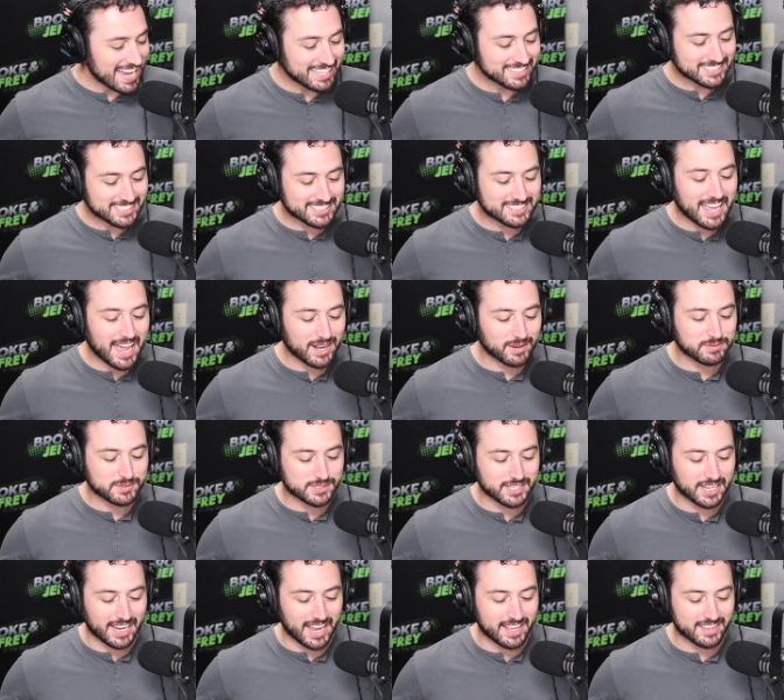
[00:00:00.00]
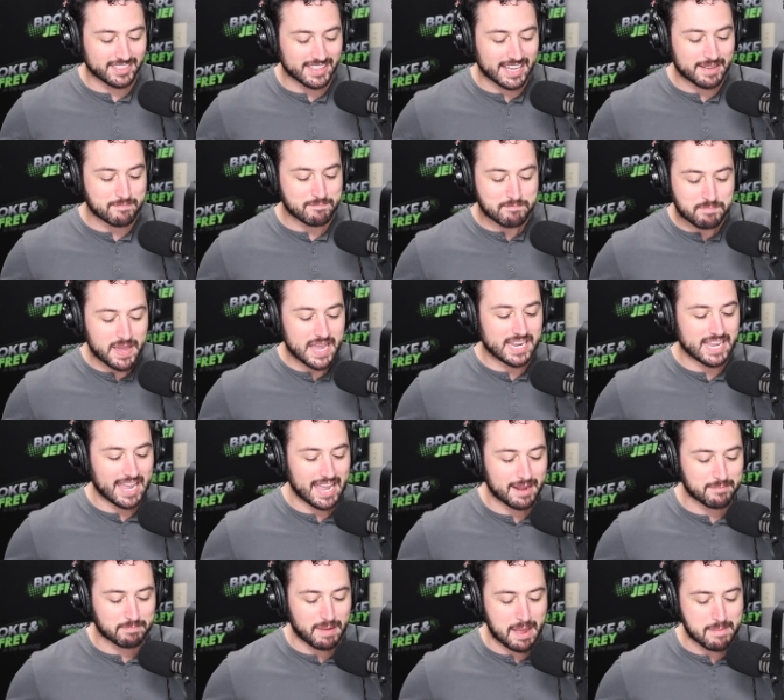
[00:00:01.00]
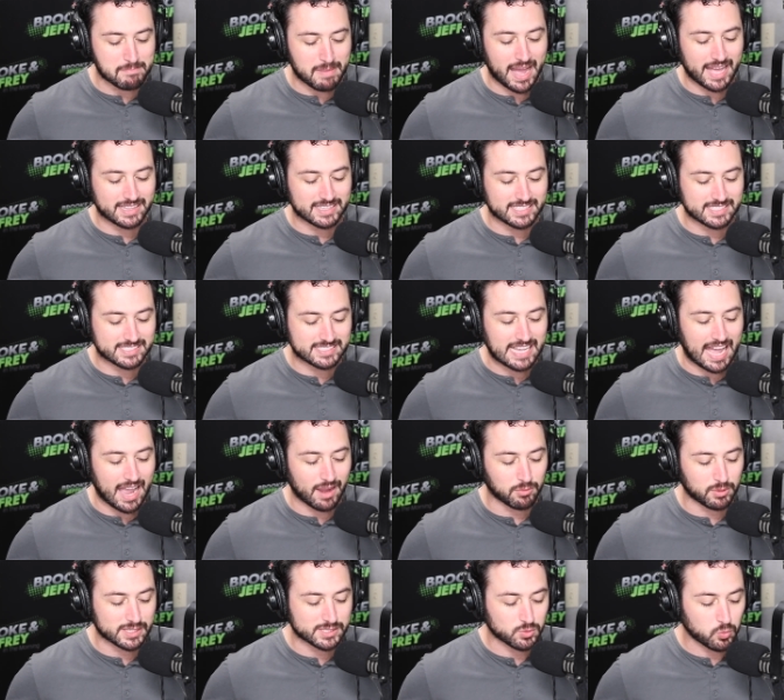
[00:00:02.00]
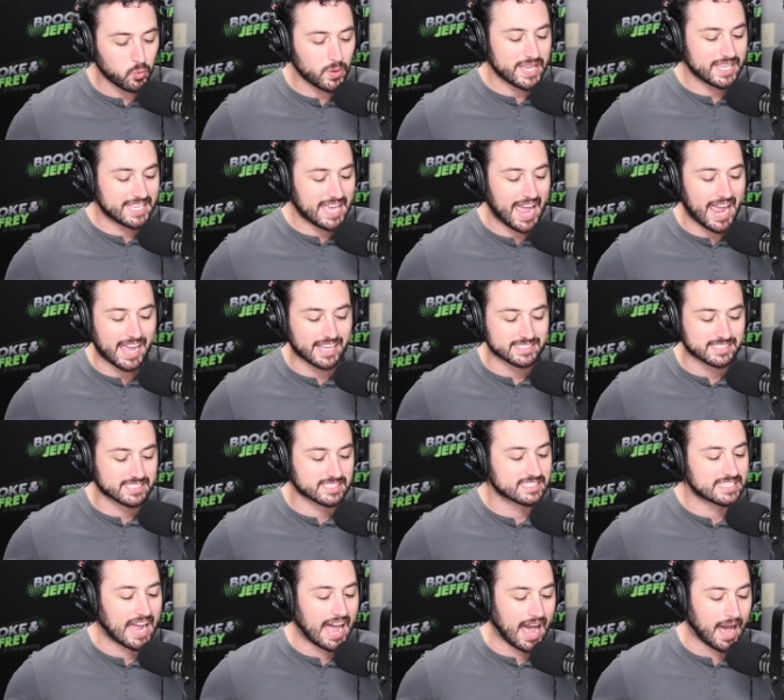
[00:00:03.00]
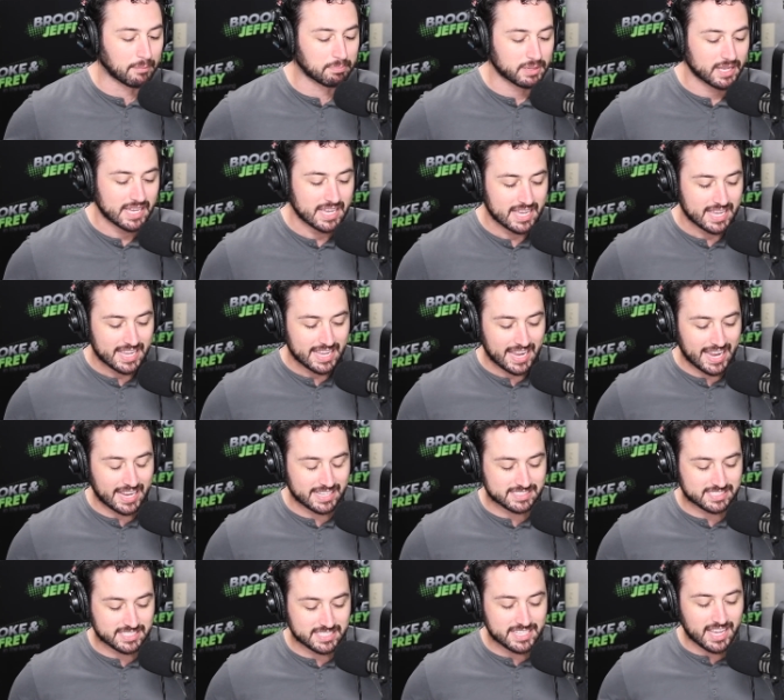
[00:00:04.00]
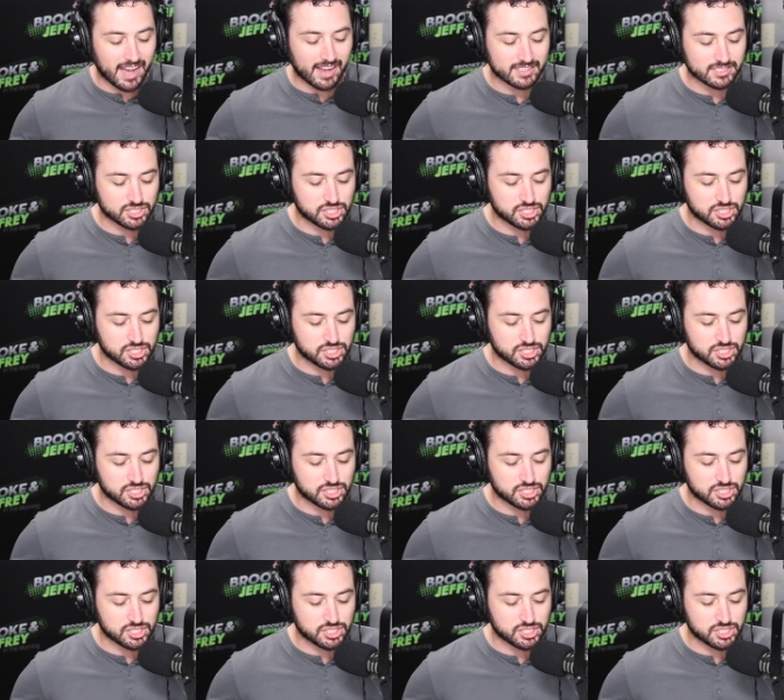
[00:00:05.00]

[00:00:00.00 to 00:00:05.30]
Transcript: instead of singing the big hit by Miley Cyrus, We Can't Stop, ah. it's Young